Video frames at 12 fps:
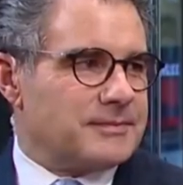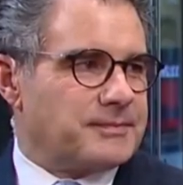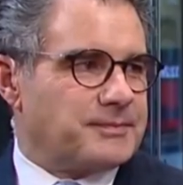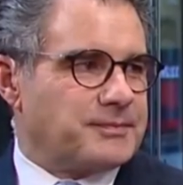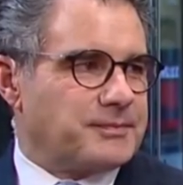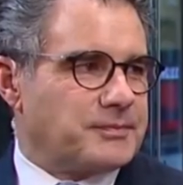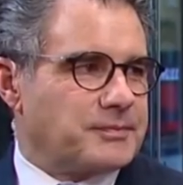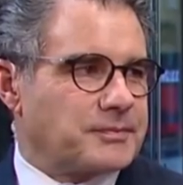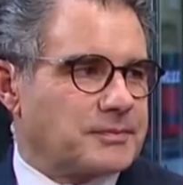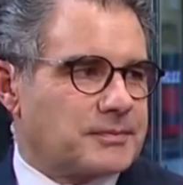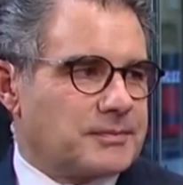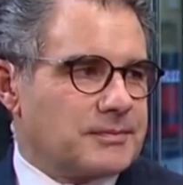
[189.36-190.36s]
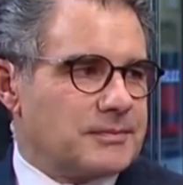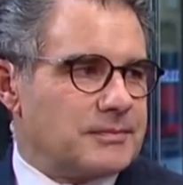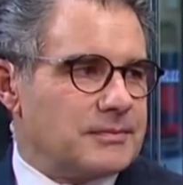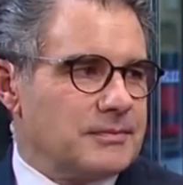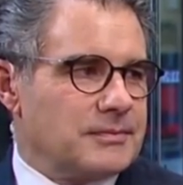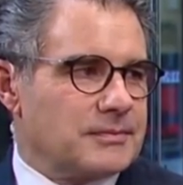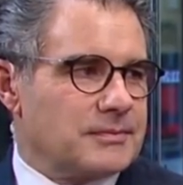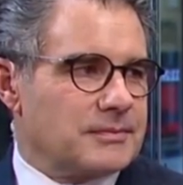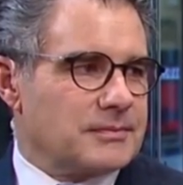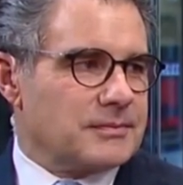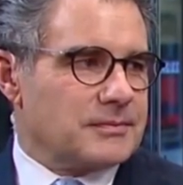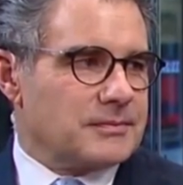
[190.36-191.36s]

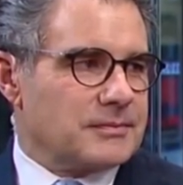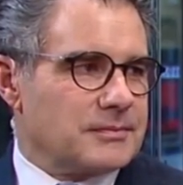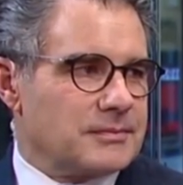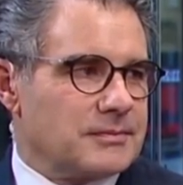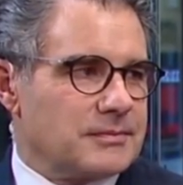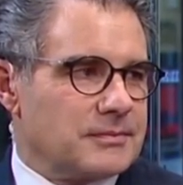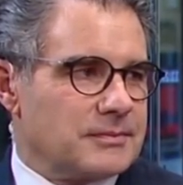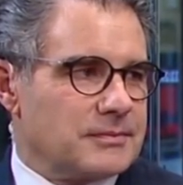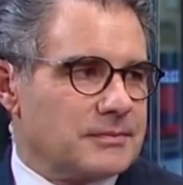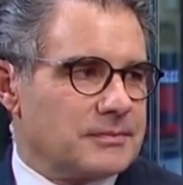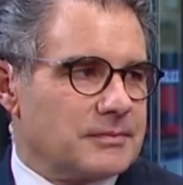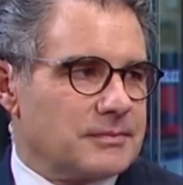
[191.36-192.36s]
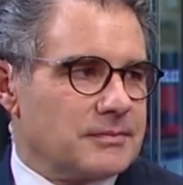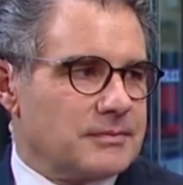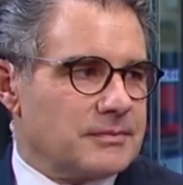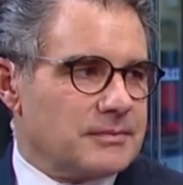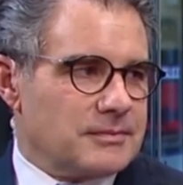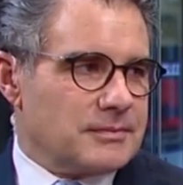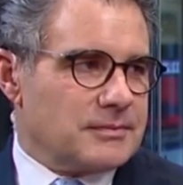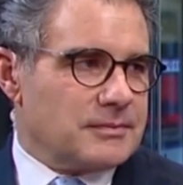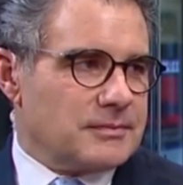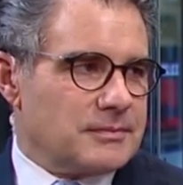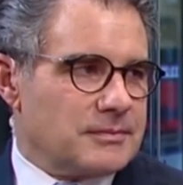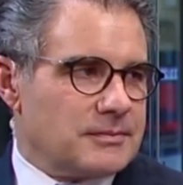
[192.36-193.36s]

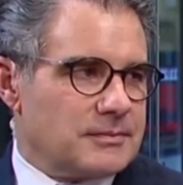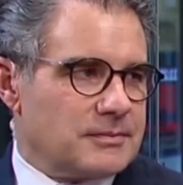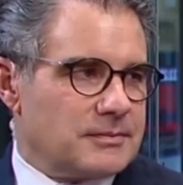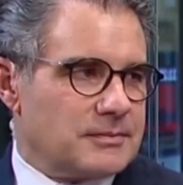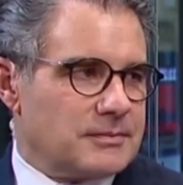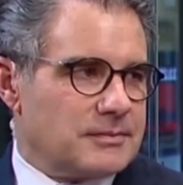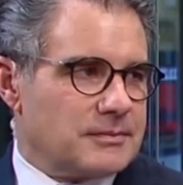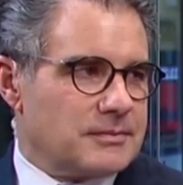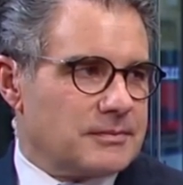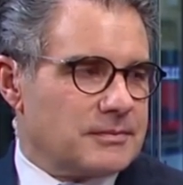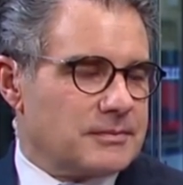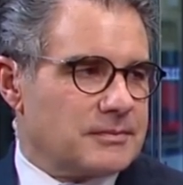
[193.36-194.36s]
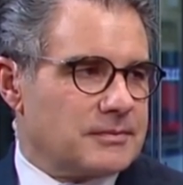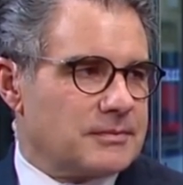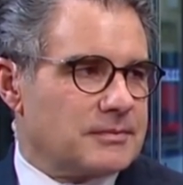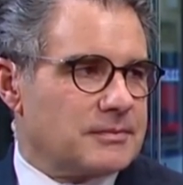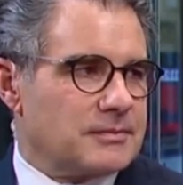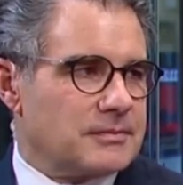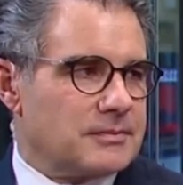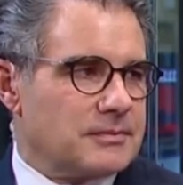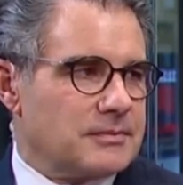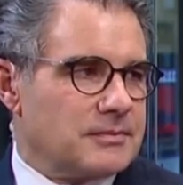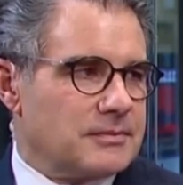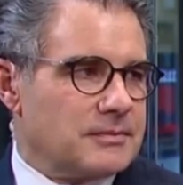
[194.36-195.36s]

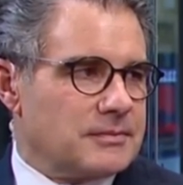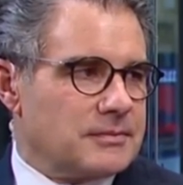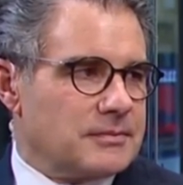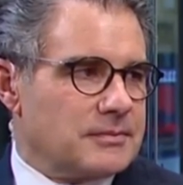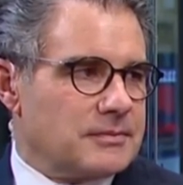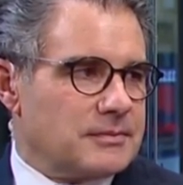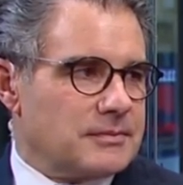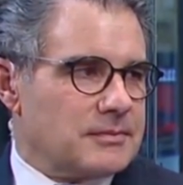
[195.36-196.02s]
(silent)